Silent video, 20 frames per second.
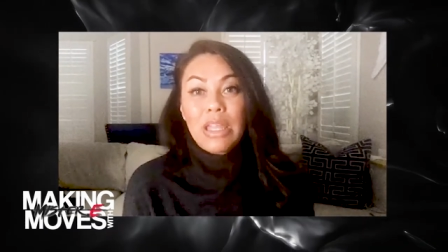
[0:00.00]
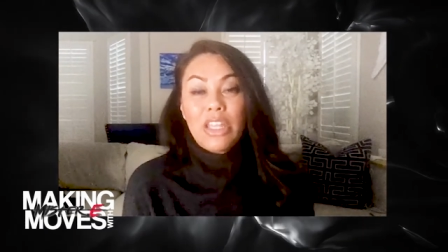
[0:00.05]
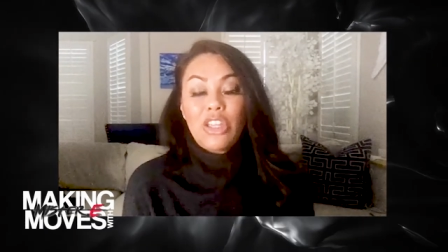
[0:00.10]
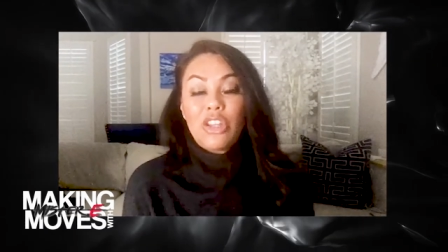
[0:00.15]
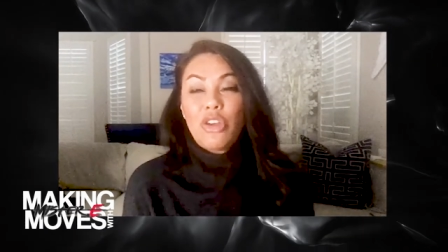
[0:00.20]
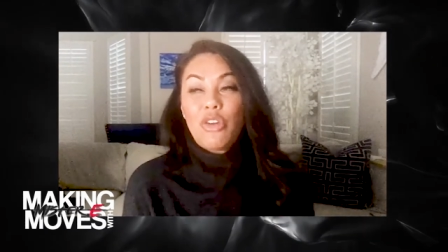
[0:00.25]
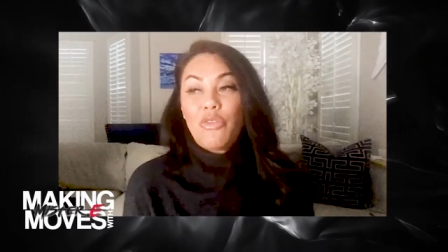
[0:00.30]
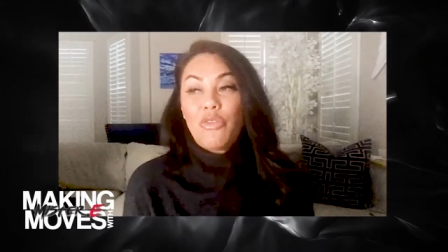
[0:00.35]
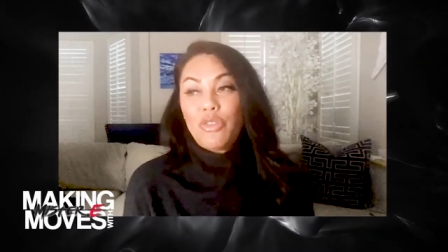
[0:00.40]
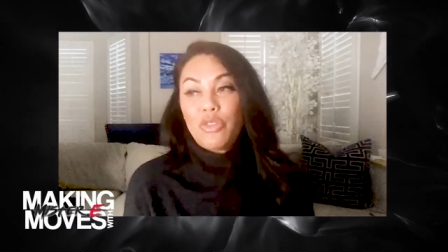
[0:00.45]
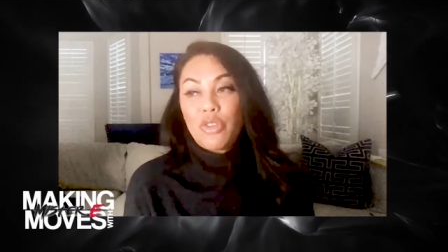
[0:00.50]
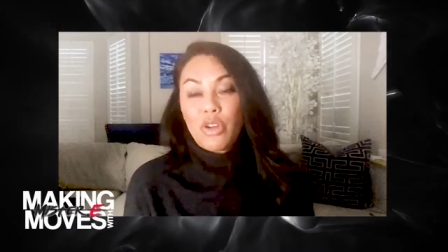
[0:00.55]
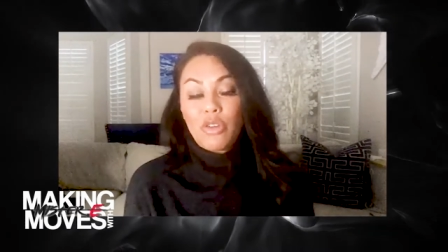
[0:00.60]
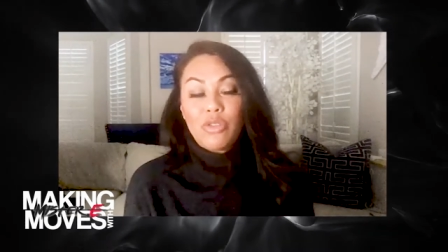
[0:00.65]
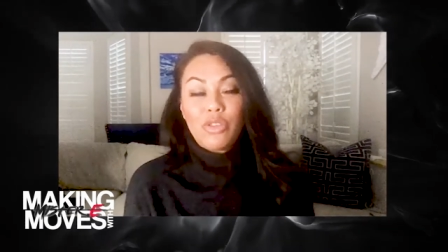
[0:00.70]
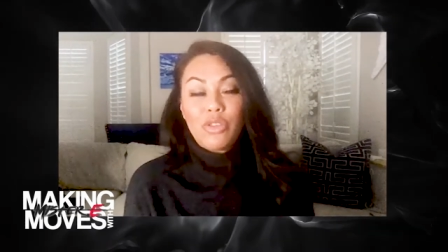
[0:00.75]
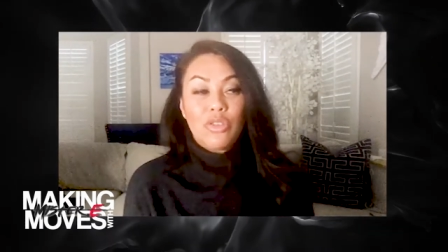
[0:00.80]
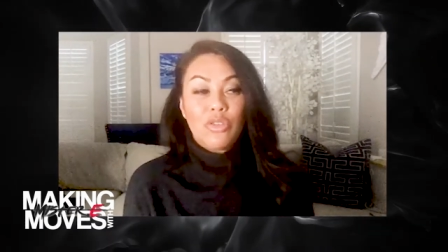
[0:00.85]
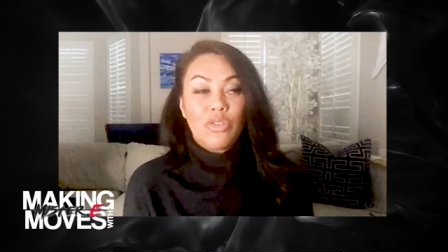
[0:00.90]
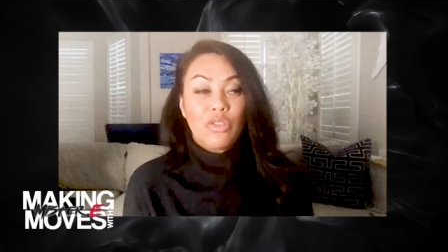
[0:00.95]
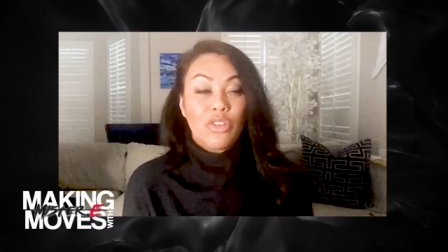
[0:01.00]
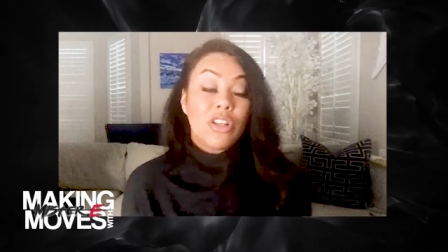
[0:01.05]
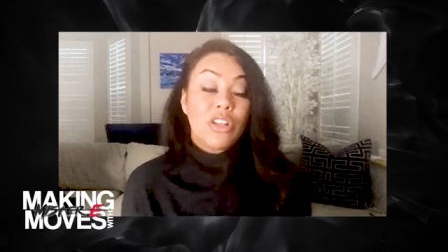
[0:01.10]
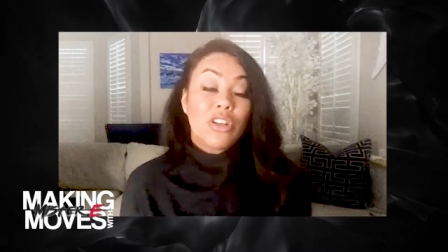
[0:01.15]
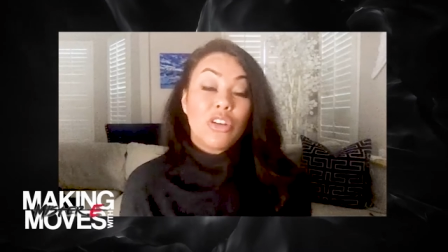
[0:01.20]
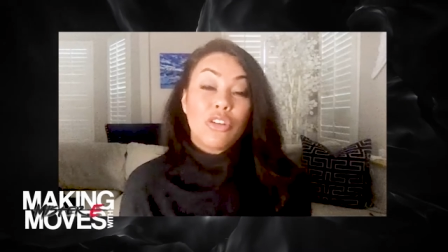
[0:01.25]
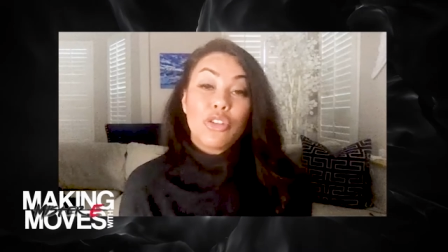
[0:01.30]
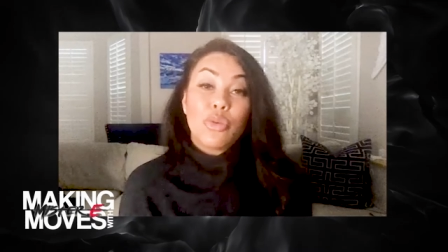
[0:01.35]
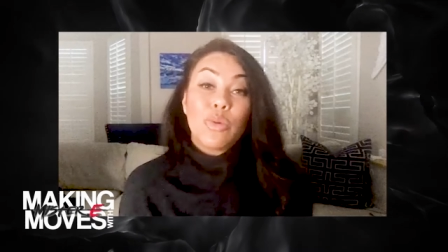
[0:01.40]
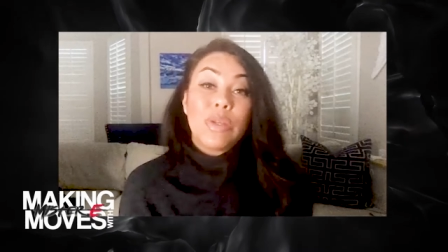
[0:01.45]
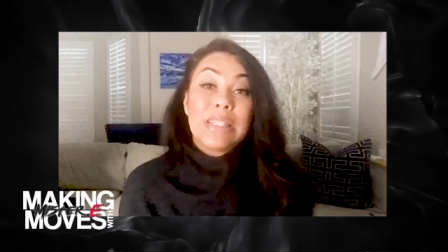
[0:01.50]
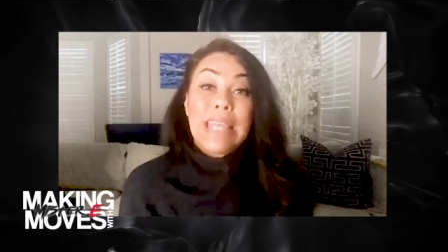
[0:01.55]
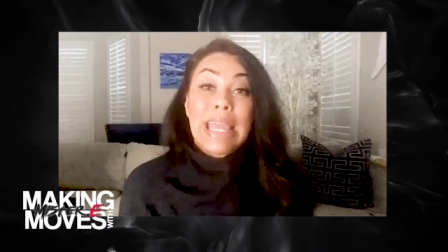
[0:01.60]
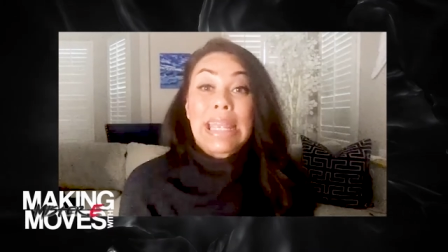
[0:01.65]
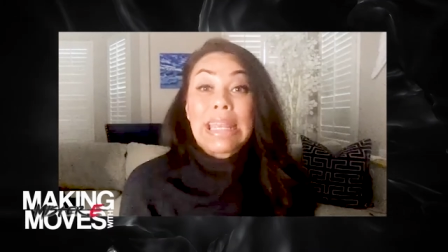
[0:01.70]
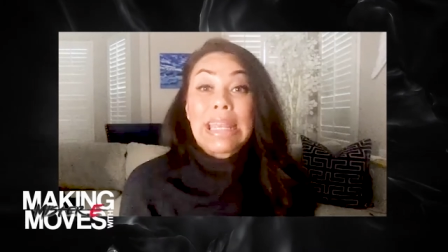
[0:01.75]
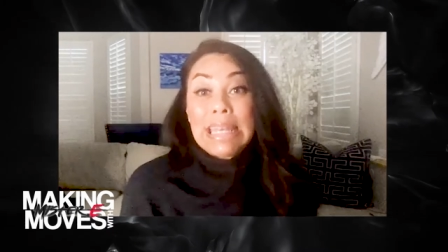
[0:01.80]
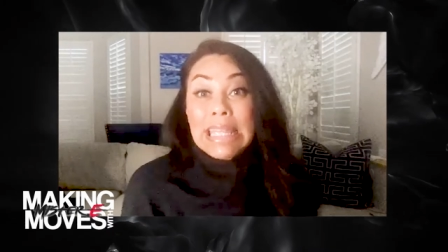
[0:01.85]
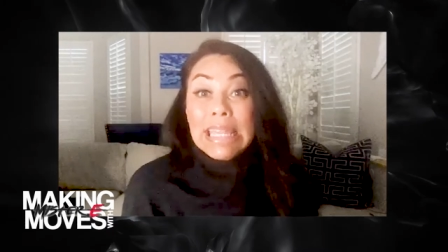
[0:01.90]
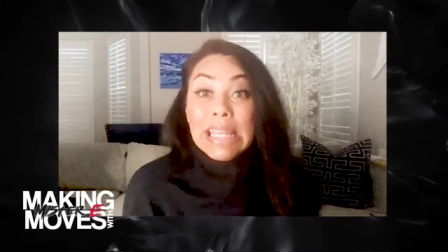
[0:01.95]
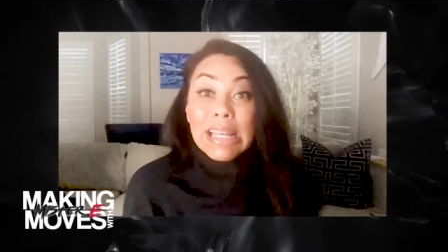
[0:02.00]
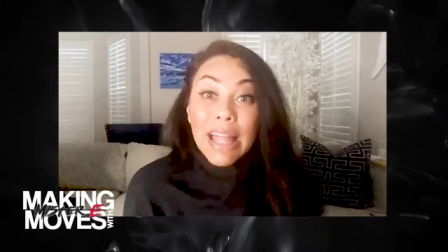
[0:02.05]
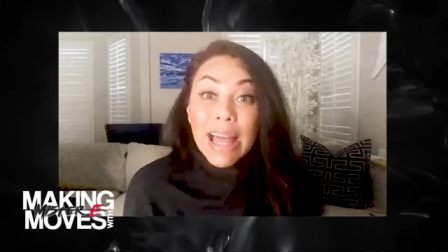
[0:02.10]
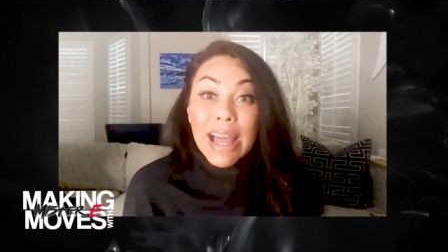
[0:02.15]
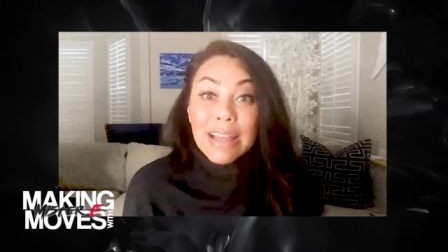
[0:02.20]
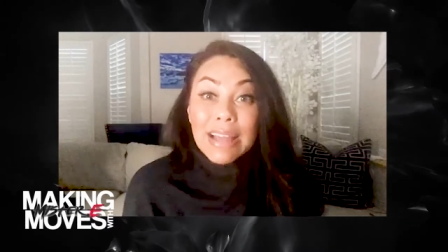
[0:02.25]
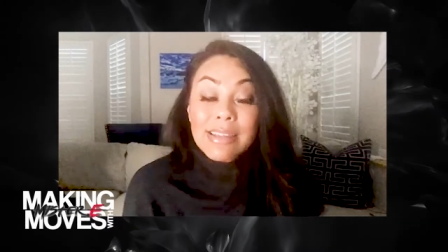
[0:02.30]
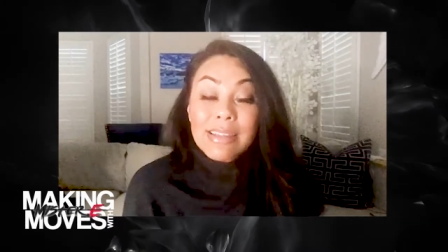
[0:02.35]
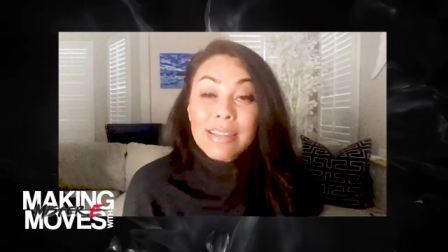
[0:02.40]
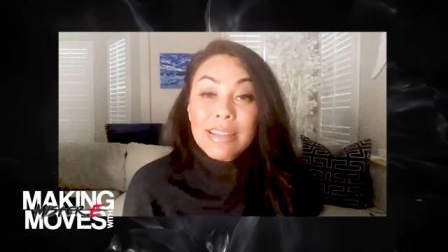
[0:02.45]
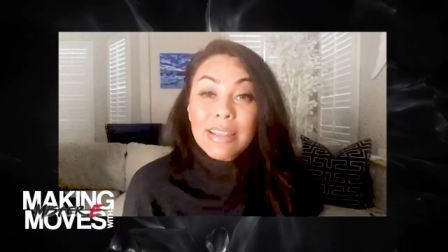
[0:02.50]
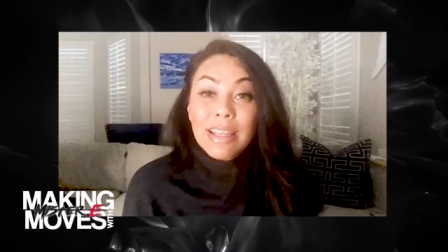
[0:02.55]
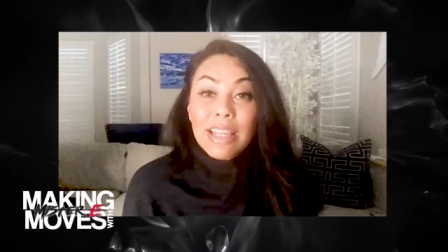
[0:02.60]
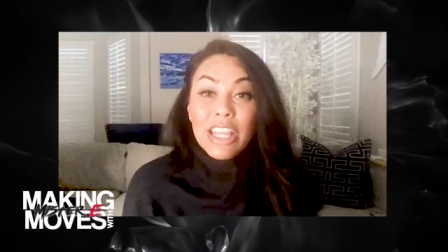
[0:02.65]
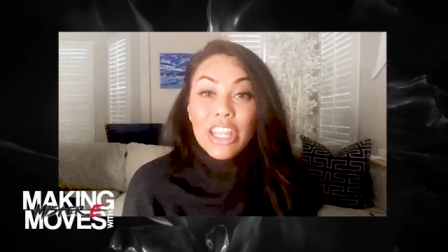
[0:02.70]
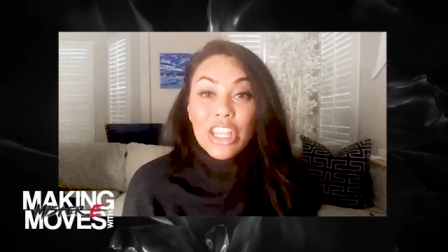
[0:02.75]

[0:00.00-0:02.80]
You know, if you go to, you can go to a technique class.